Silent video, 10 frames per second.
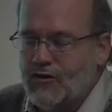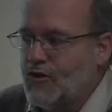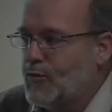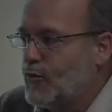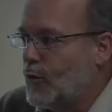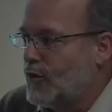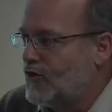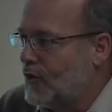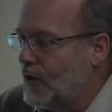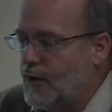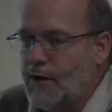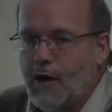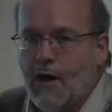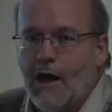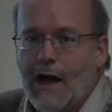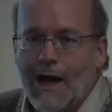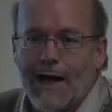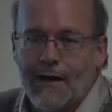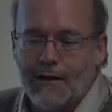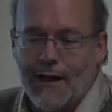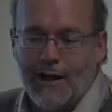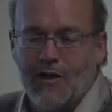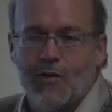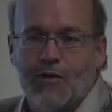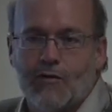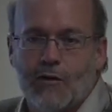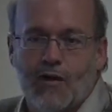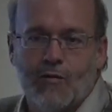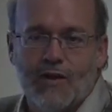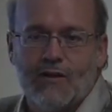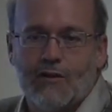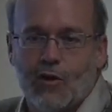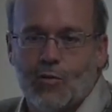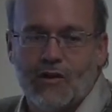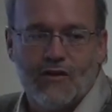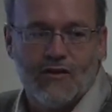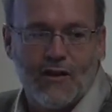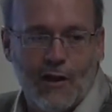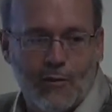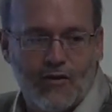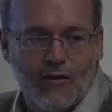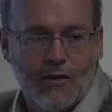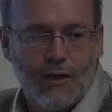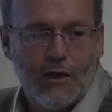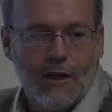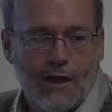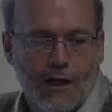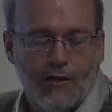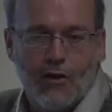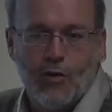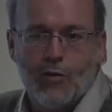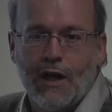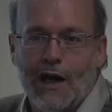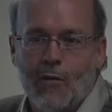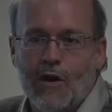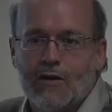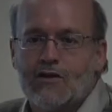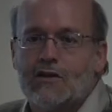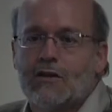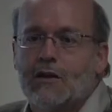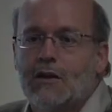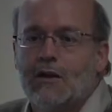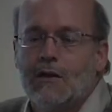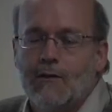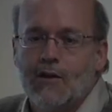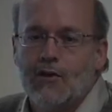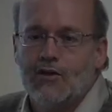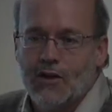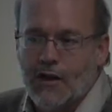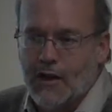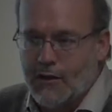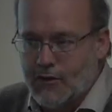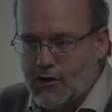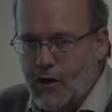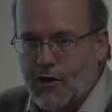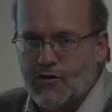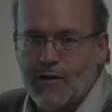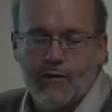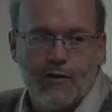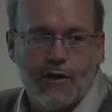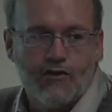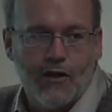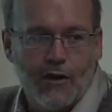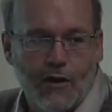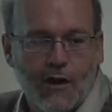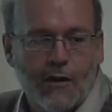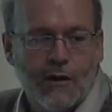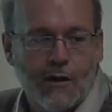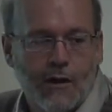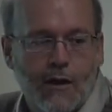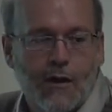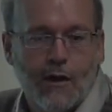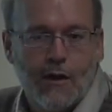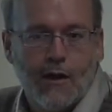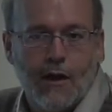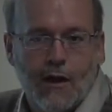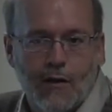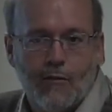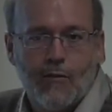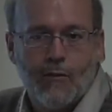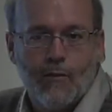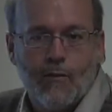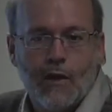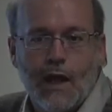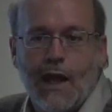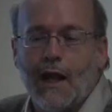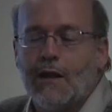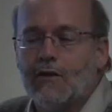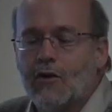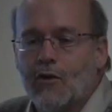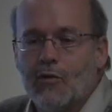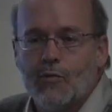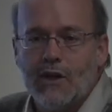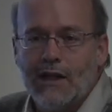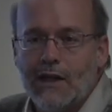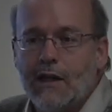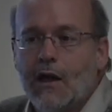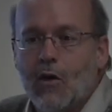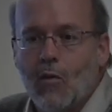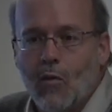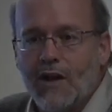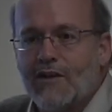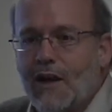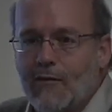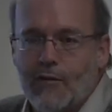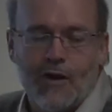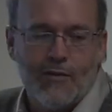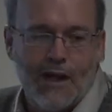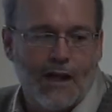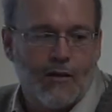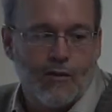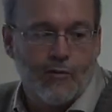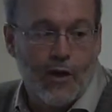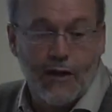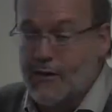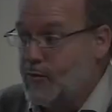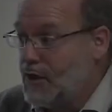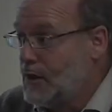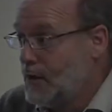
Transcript: just before we started. I had a document in front of me that told me the steps. It told me how much the utility could charge me for engineering, and it told me what time frame they had to respond to me,